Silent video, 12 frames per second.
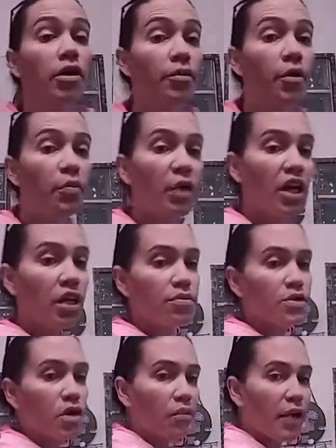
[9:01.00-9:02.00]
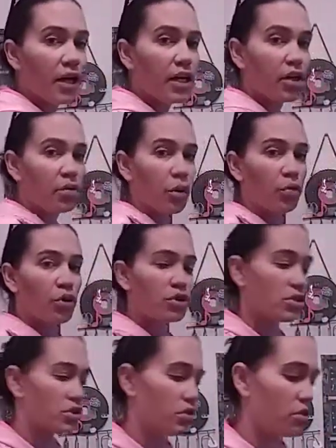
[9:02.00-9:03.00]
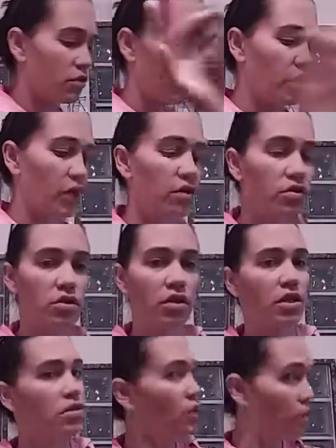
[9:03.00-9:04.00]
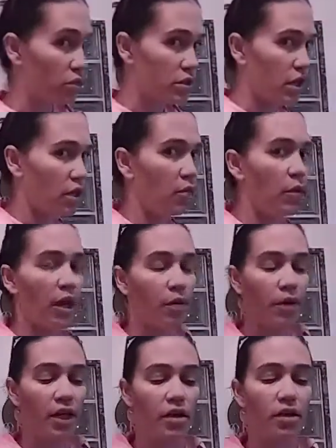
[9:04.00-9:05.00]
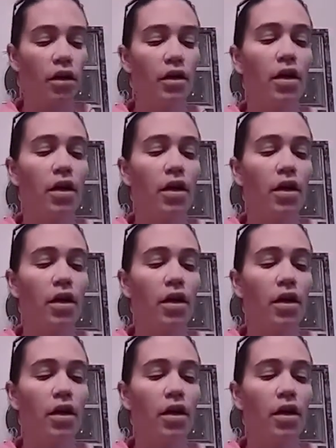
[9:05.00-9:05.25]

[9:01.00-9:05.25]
my makeup's all back here, my brushes are over here, so that's why you're seeing the back of my head a lot.